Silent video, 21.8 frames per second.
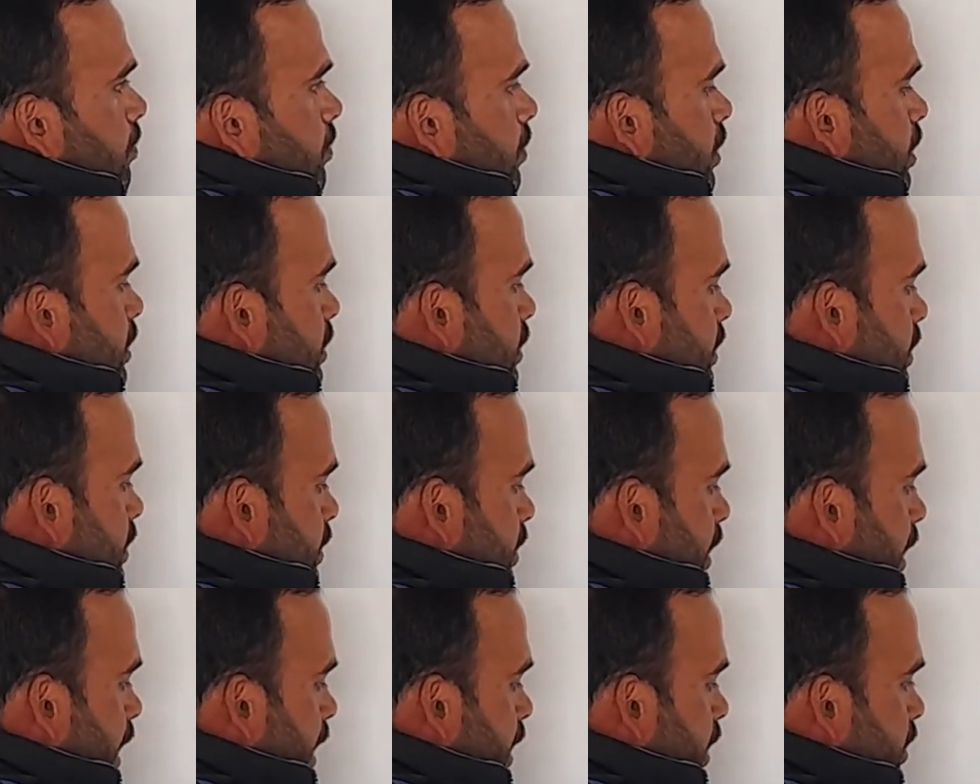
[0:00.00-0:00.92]
this is
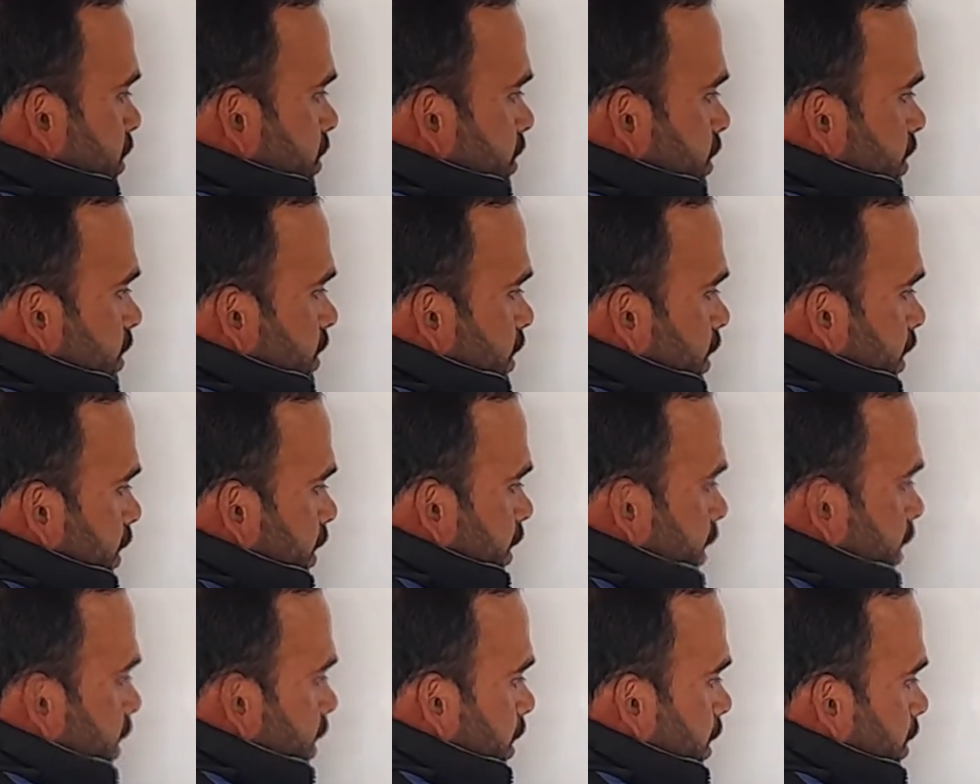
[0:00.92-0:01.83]
line
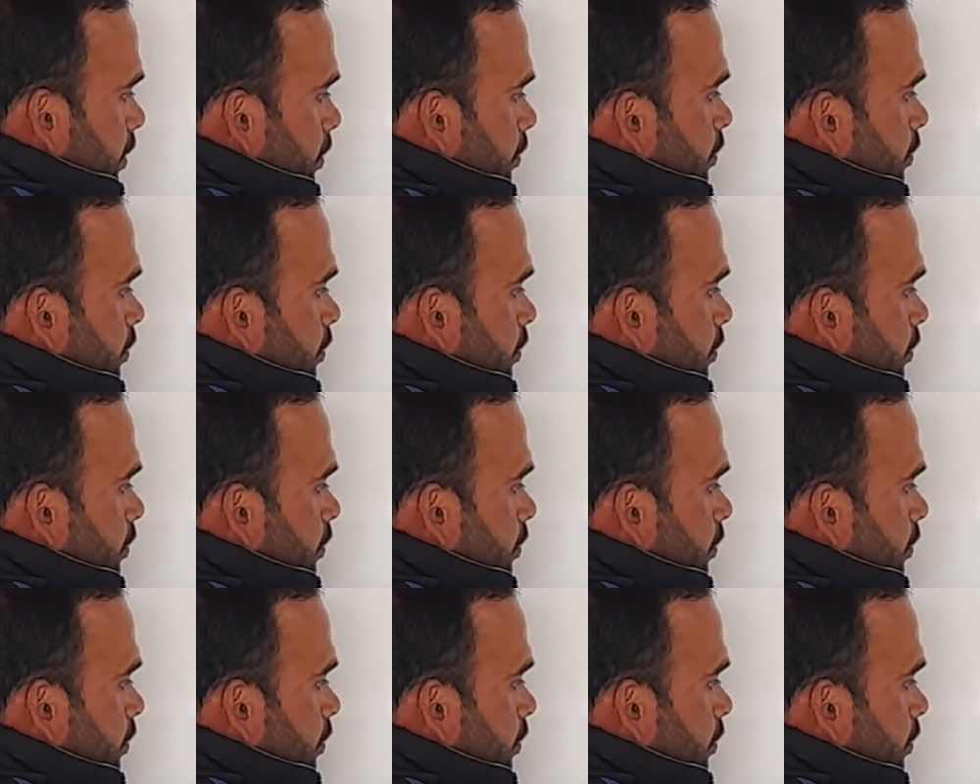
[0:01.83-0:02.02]
CD.